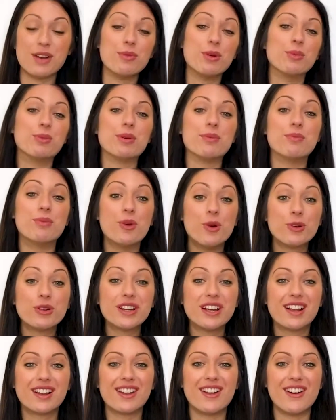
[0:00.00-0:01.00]
will be more
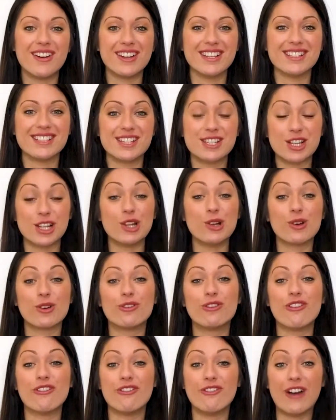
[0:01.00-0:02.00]
inclined to look
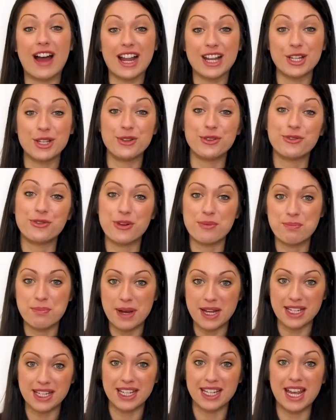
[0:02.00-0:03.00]
for value for
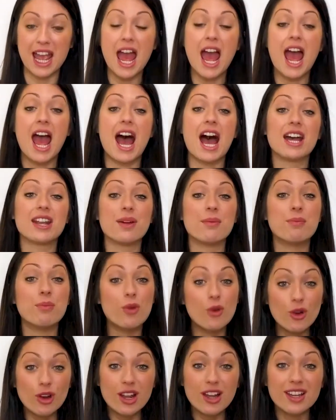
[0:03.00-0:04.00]
money and are
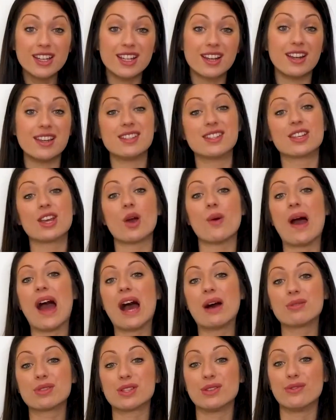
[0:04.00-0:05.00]
more likely to go
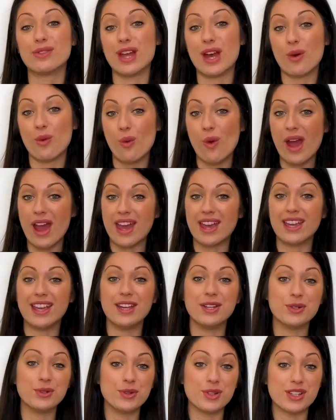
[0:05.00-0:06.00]
out of their way
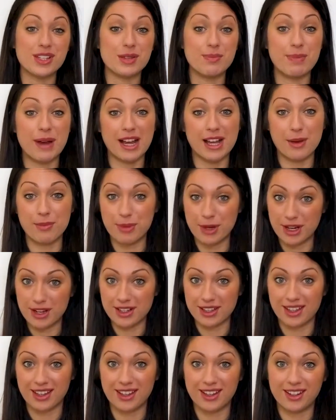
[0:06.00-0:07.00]
in order to bag a
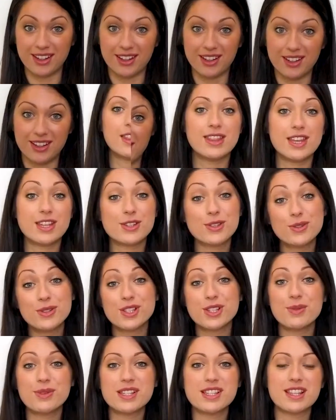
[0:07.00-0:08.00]
bargain. There's
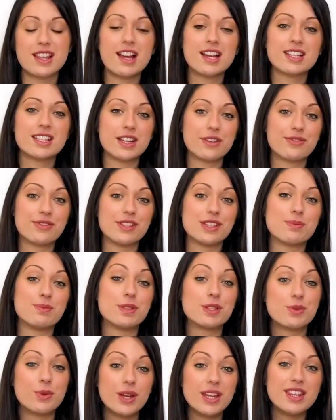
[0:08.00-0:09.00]
also a slight difference
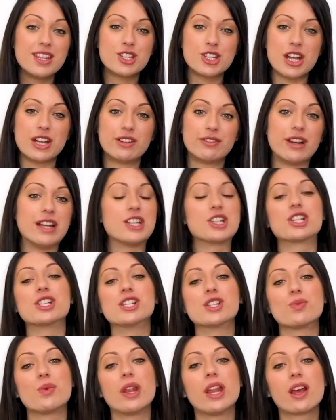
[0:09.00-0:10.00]
between the
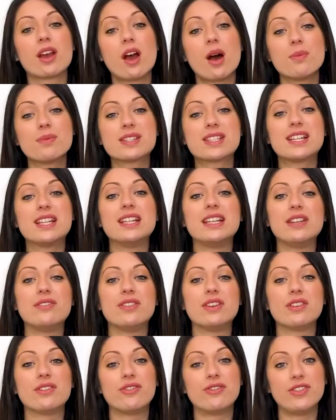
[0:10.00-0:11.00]
generations when it comes to
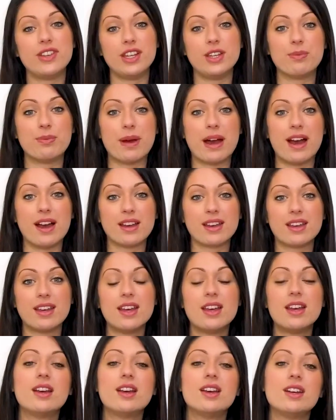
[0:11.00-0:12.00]
leaving feedback.
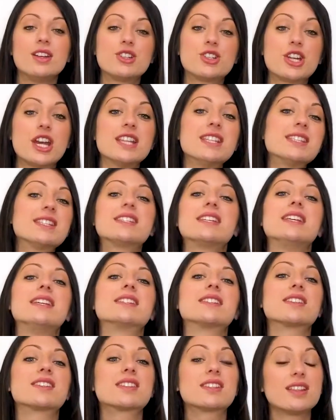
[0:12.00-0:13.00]
Gen Zs
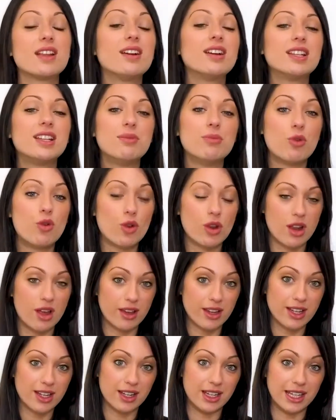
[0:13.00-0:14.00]
are slightly more
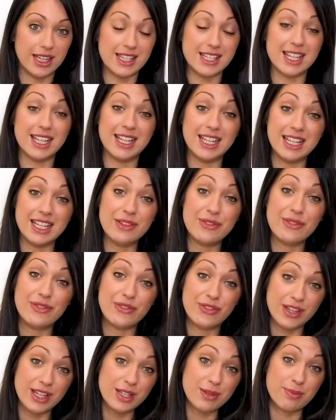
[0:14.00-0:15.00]
likely to leave
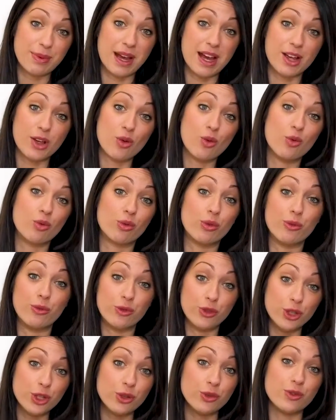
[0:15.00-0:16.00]
feedback or
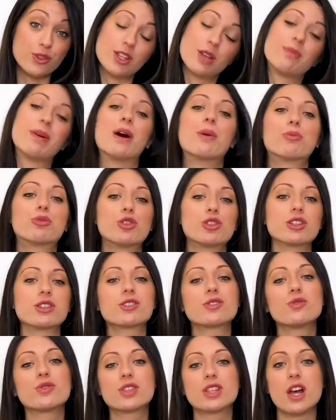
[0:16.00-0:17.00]
reviews about
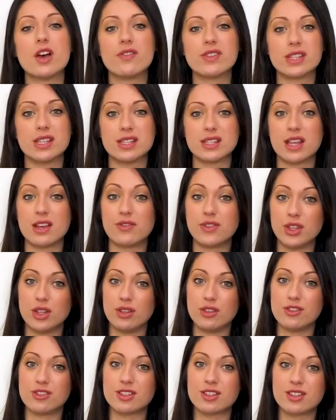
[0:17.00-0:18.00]
products or services they've
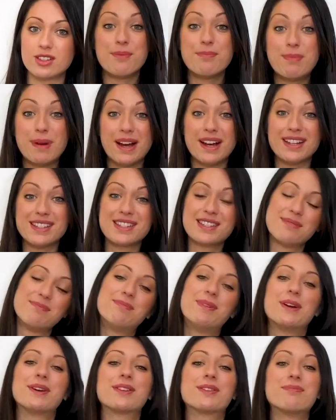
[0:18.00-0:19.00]
used. But
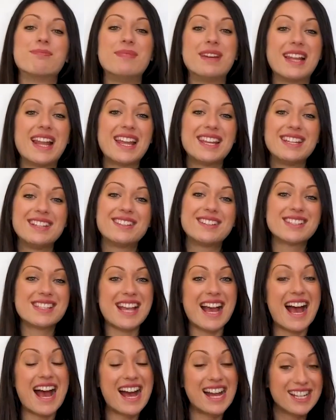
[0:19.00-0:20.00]
both Millennials
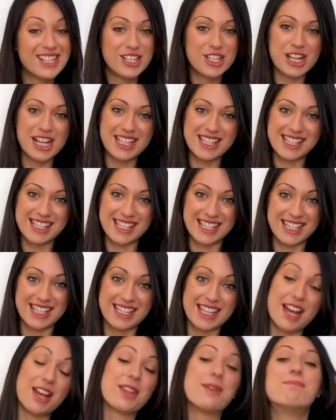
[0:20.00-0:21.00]
and Gen Zs
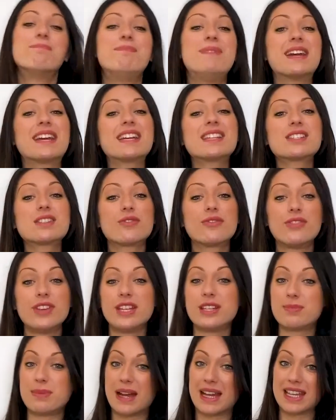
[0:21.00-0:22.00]
are the biggest
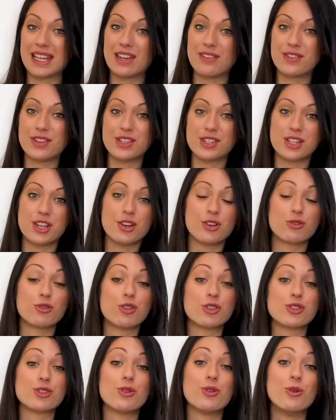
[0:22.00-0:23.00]
feedback givers
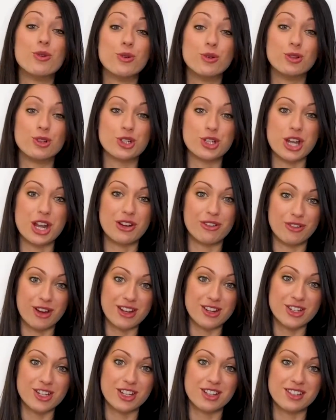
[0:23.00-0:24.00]
across all
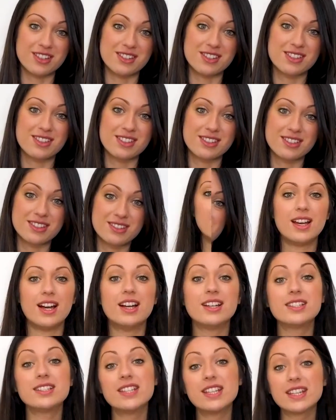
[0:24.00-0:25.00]
generations.
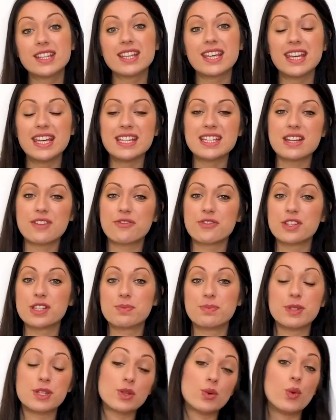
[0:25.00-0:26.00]
Another key difference
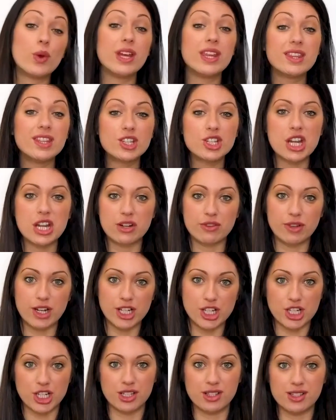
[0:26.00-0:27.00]
between the
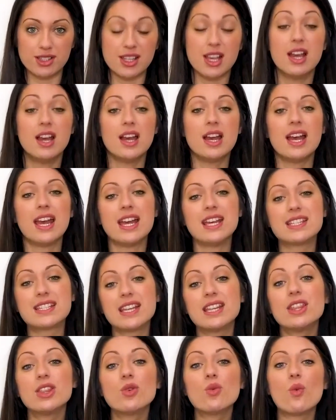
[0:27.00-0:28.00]
generations is
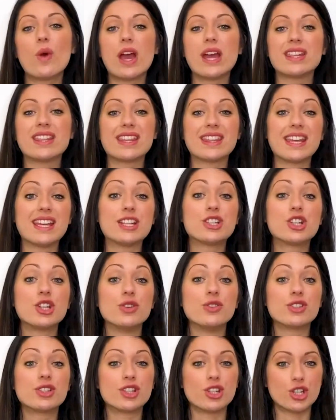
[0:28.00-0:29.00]
in the way that they
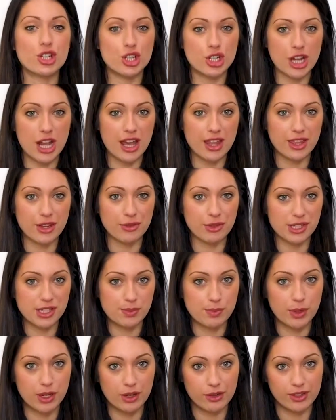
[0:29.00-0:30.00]
choose to share their
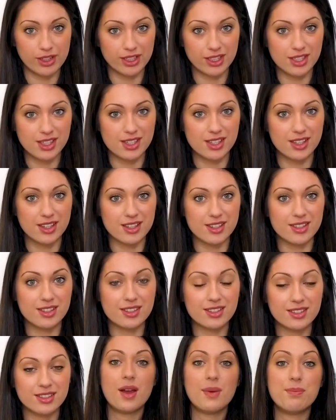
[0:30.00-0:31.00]
experiences.
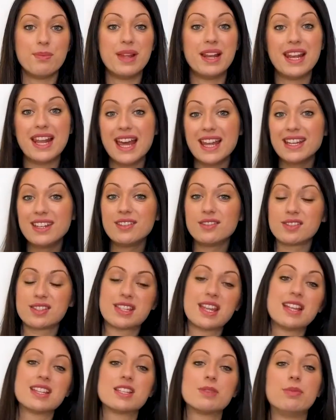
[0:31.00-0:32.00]
Millennials
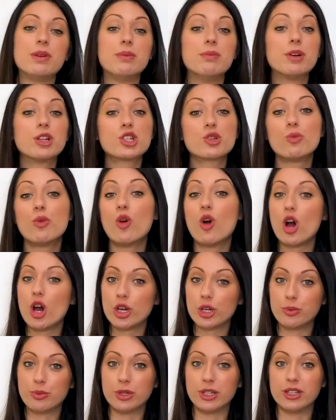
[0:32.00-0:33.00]
tend to be much more
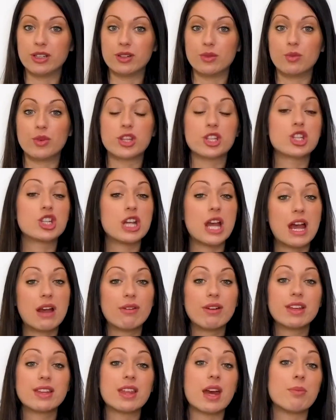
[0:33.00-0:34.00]
open with
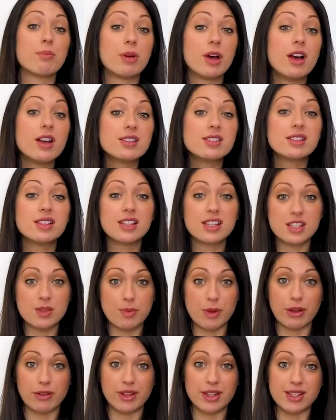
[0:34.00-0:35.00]
sharing their personal
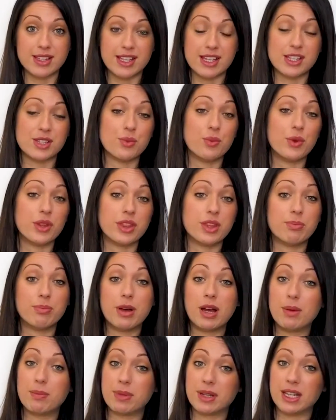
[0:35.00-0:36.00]
experiences with the
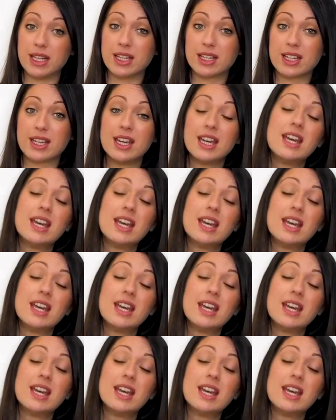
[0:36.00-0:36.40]
public.